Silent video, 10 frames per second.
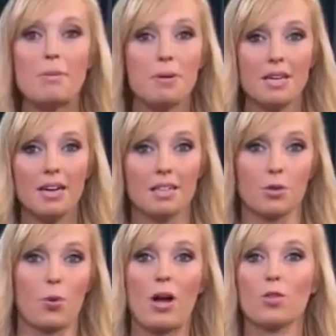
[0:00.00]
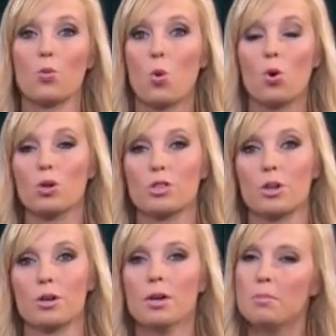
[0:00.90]
APL and around the world
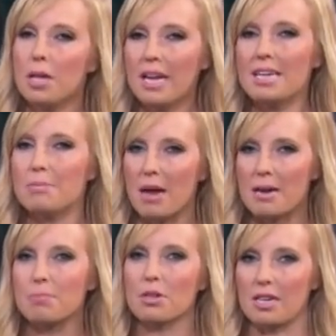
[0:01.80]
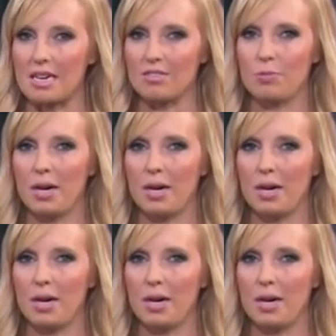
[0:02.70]
are playing make believe,